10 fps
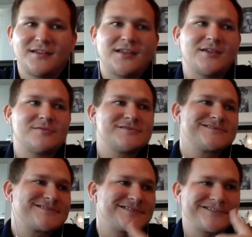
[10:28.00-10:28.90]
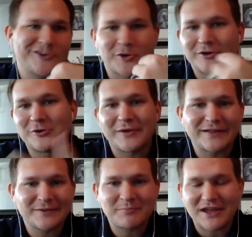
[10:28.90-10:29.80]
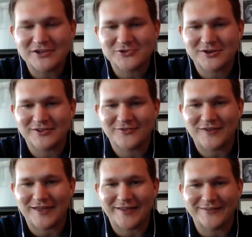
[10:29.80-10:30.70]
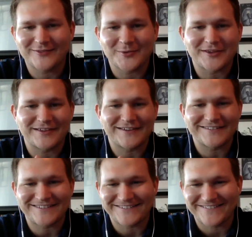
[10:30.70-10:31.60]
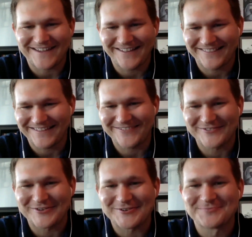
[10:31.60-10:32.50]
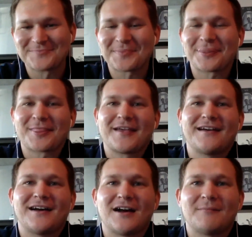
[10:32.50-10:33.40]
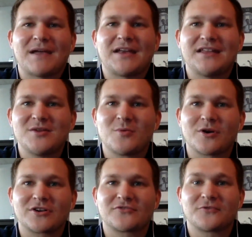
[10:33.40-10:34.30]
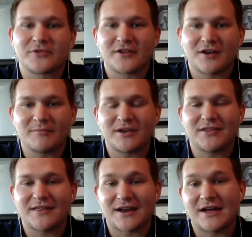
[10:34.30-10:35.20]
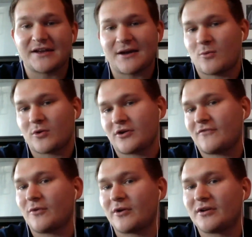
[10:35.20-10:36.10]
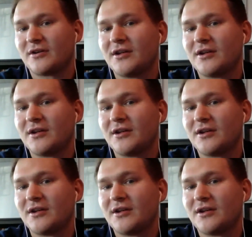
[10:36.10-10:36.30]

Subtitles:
He was, a New England Patriots fan, so we connected on that level. And he worked for the company that I now work for.